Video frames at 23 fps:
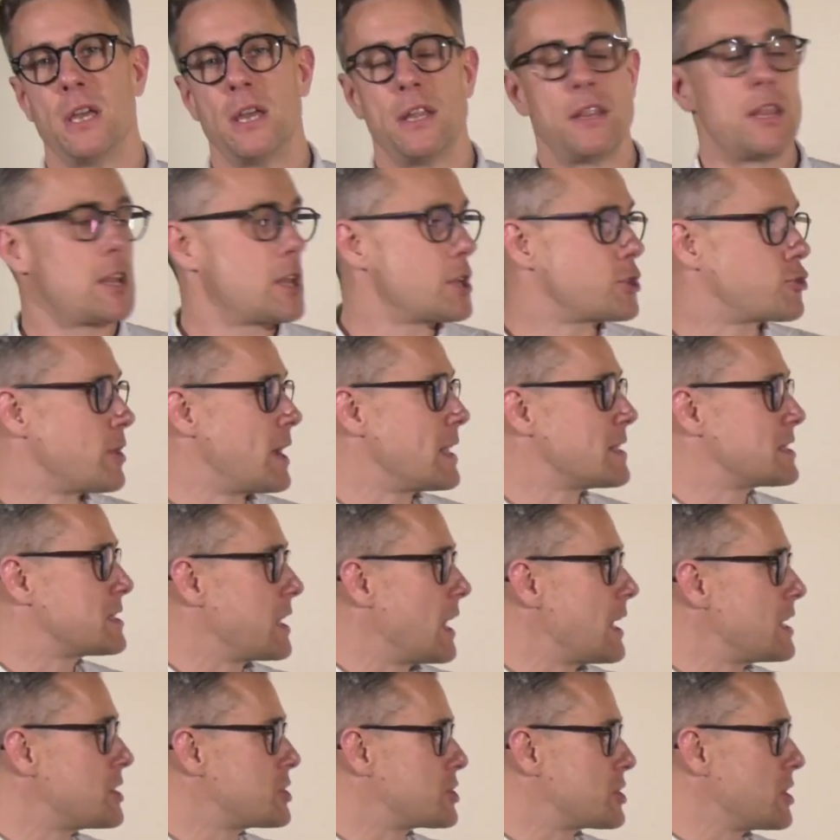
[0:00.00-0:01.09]
Now, the
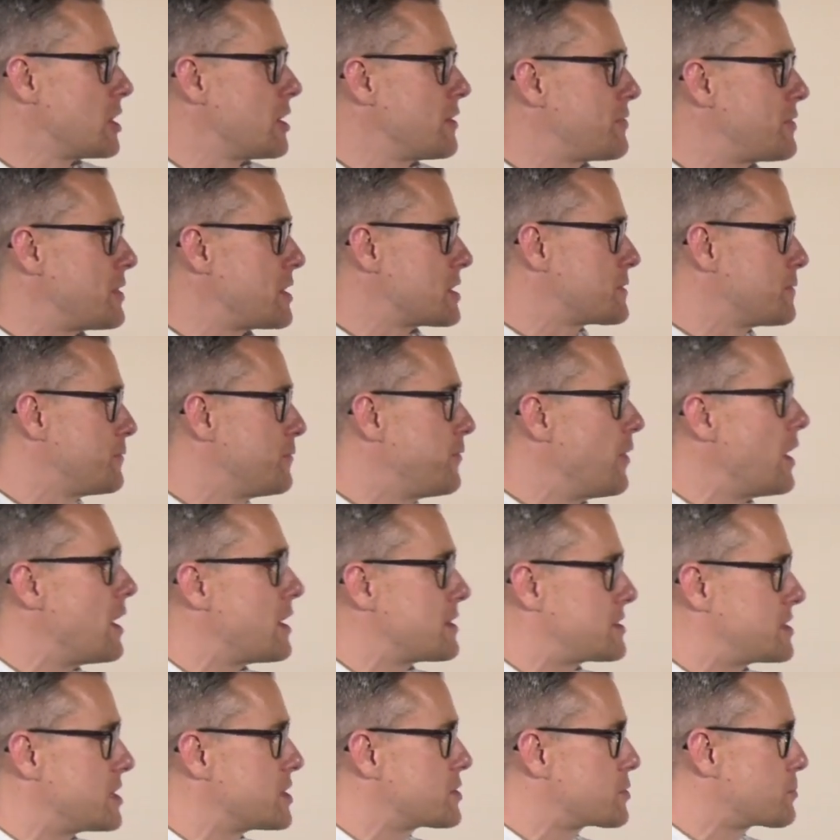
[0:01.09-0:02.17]
translation of this
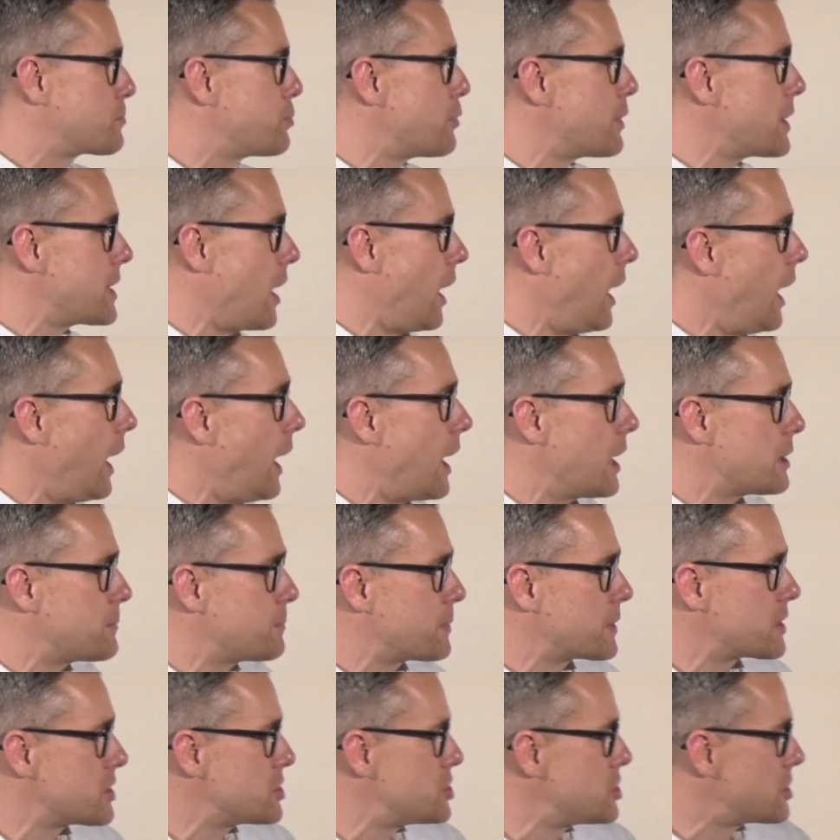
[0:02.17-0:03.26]
verse is pretty hard
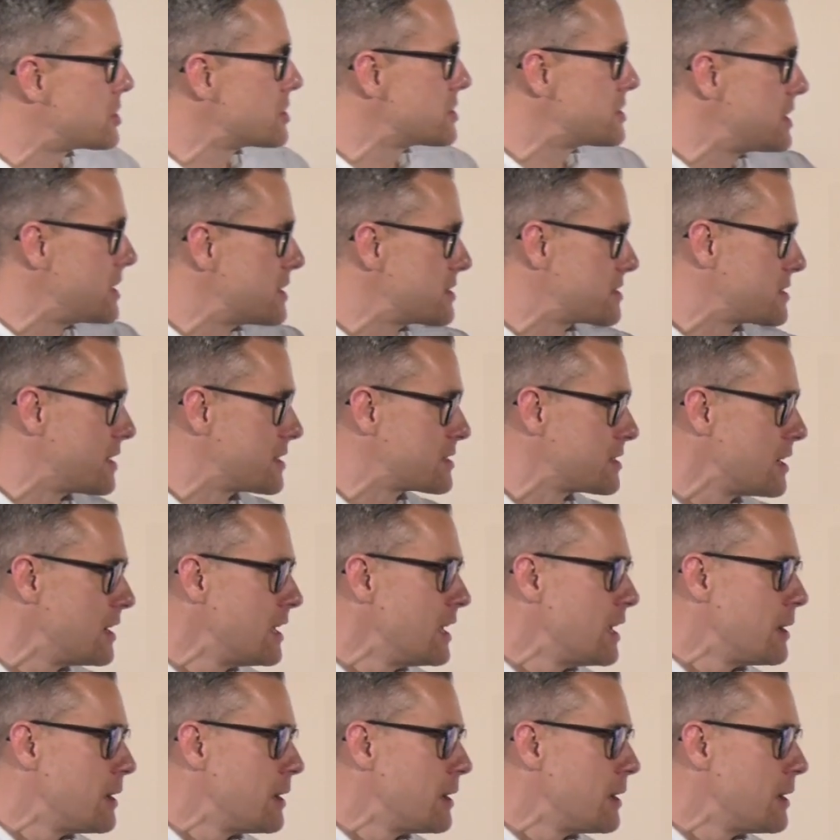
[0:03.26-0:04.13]
because you can see it says,